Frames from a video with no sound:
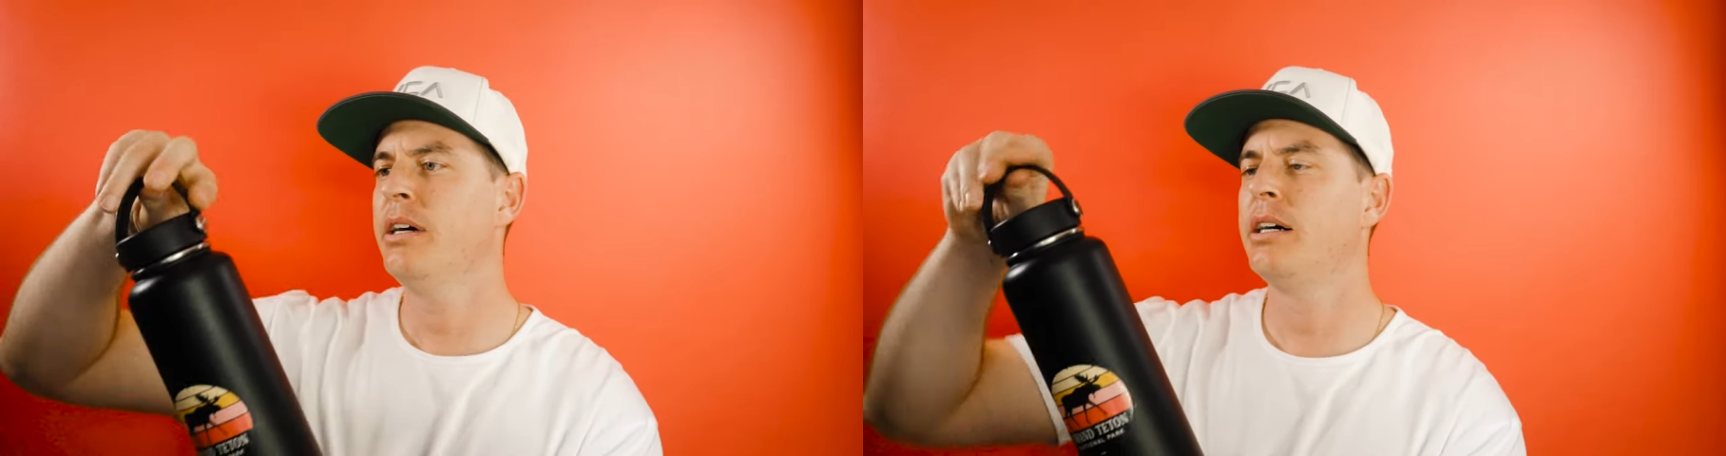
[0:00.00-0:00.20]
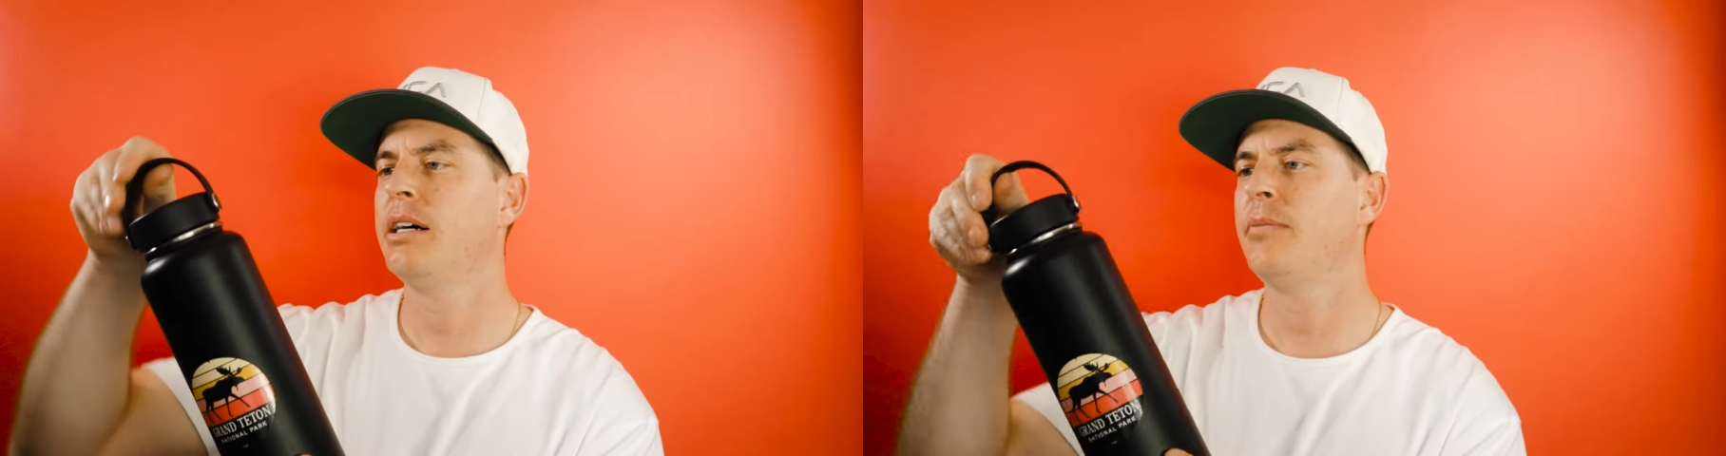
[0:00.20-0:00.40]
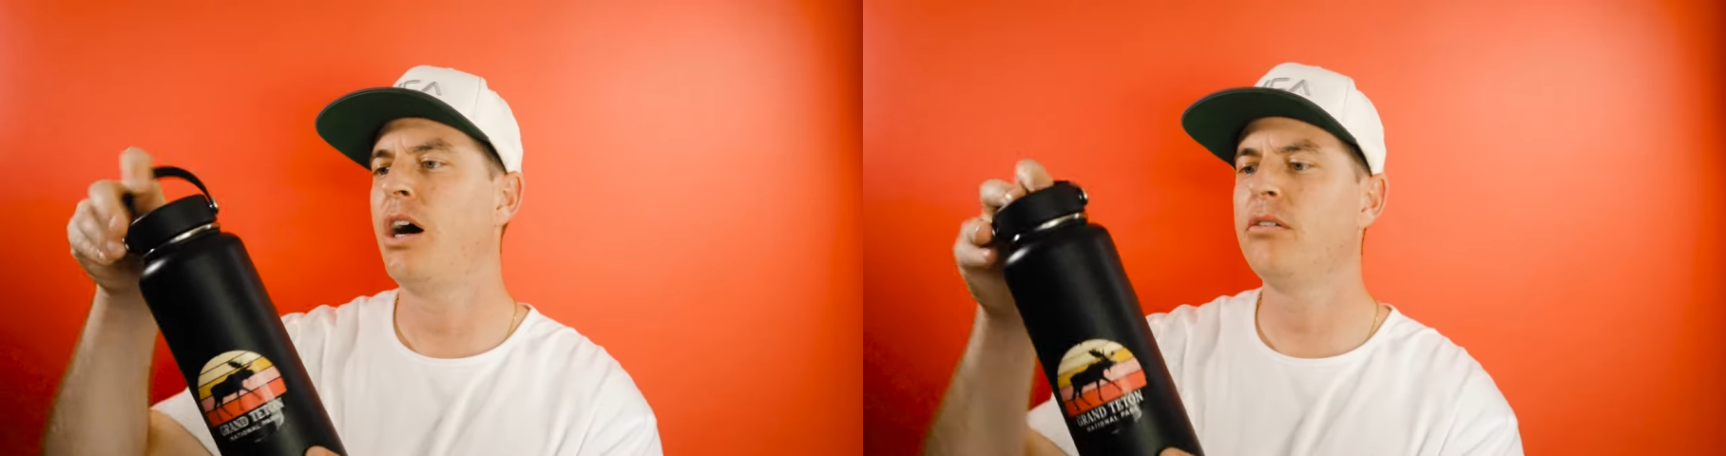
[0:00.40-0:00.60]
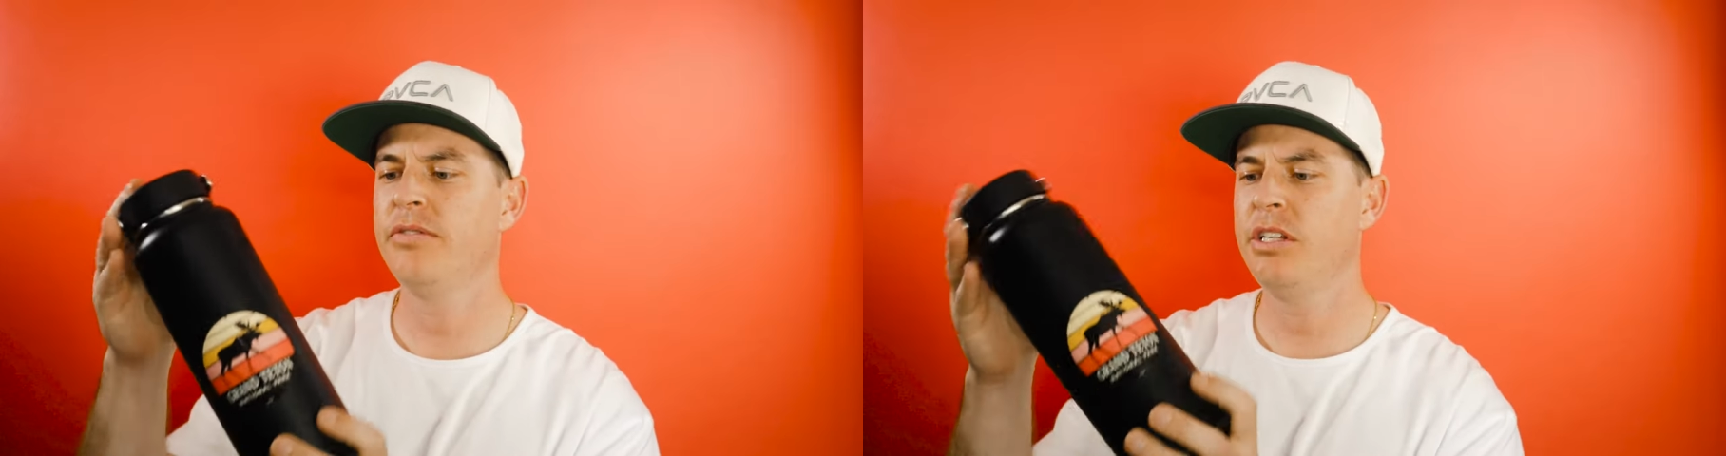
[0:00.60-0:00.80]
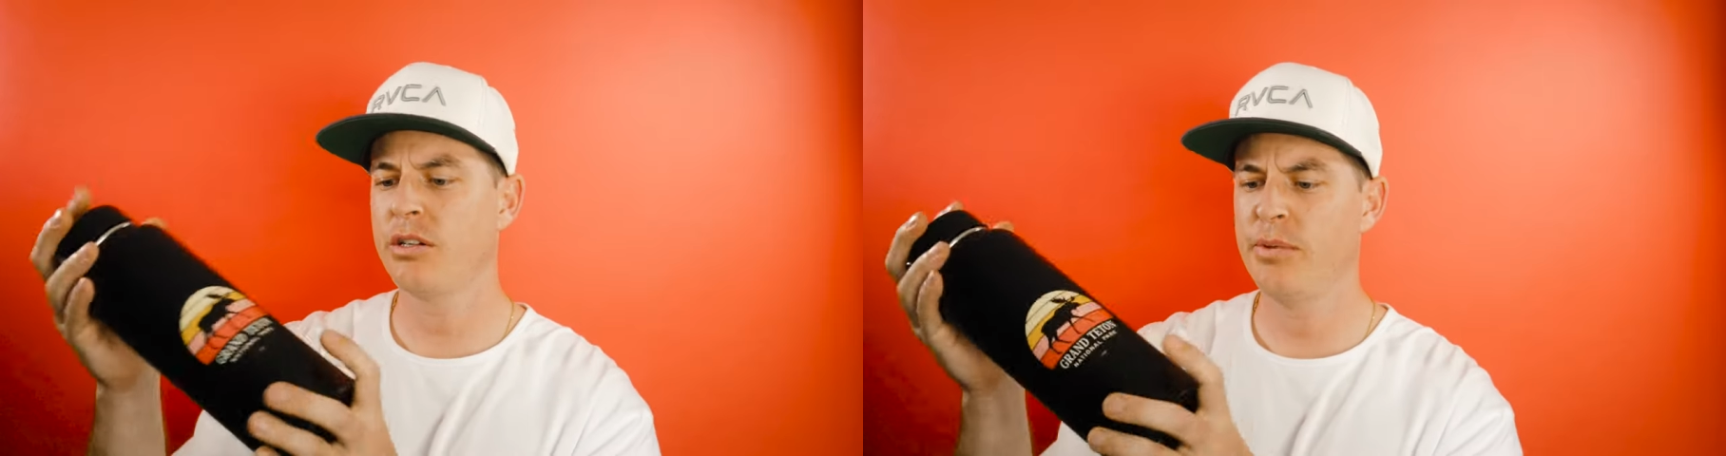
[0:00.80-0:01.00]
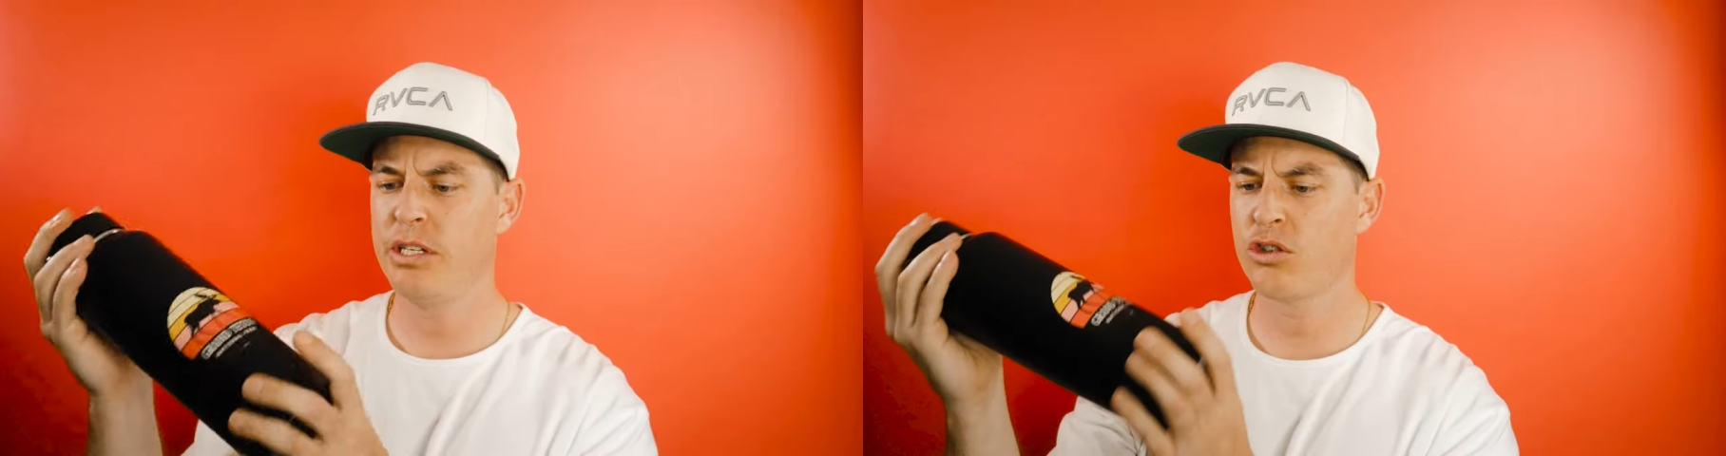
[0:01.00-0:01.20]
Um, all of these could be